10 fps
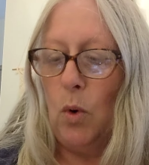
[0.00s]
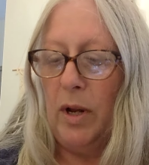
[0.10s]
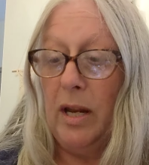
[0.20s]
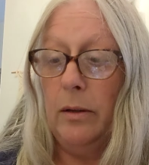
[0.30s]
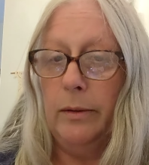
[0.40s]

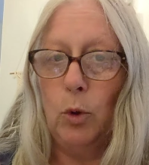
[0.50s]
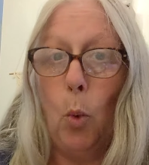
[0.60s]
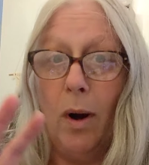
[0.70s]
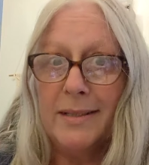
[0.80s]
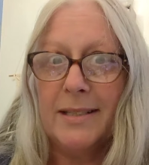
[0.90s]
in
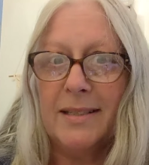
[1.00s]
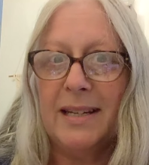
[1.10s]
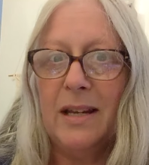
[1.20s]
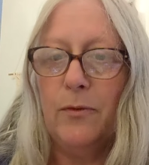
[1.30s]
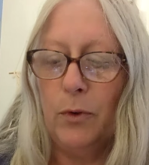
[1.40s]

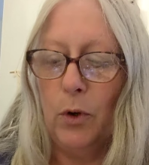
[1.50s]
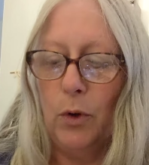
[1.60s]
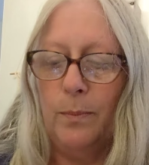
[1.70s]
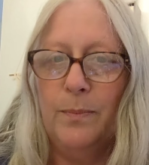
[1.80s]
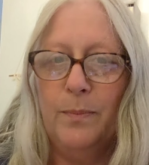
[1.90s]
quantity
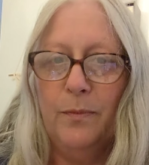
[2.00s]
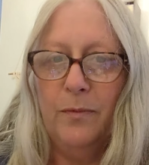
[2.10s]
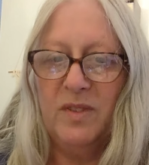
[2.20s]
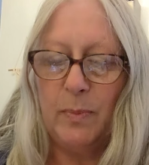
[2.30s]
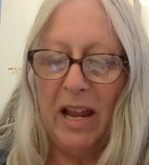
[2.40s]
for
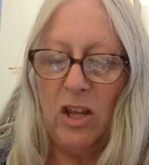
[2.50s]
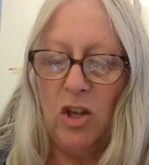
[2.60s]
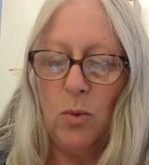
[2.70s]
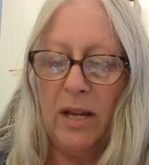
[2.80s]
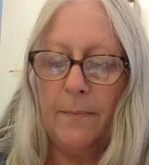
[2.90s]
Spang
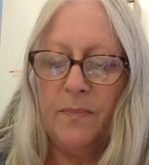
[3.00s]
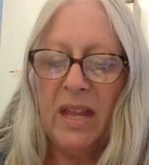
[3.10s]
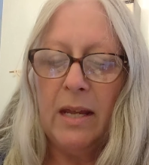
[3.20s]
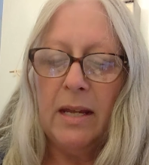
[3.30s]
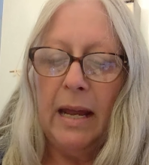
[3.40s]
hewing
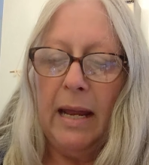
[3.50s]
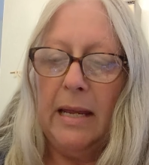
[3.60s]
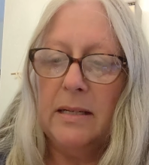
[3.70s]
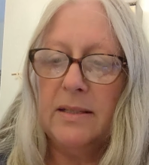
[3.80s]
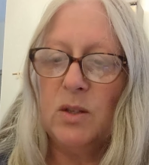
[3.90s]

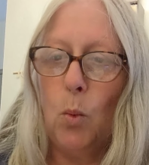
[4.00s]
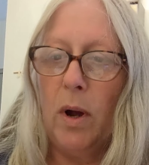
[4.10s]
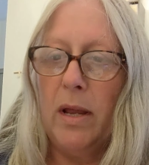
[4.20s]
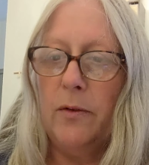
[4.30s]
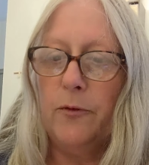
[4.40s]
is the
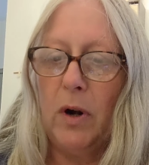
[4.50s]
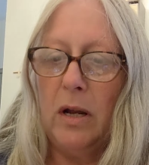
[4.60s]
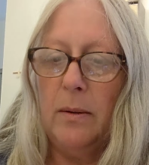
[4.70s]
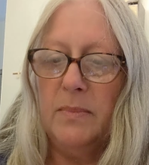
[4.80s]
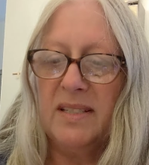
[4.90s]
one
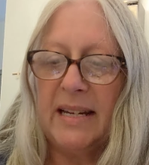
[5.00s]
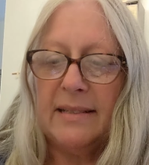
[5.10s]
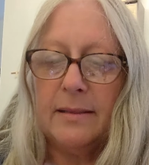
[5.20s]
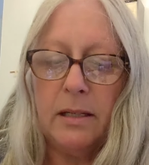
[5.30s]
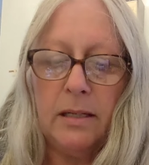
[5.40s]
from
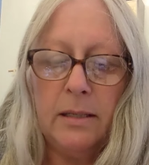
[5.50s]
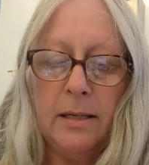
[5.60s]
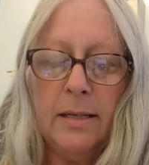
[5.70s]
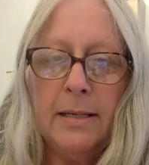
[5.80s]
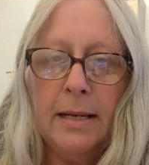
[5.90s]
Stacia,
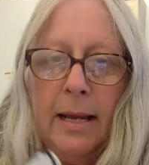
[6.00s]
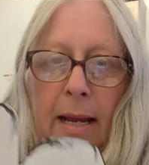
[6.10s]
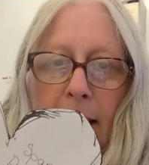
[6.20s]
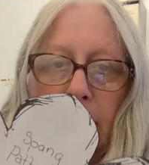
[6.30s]
and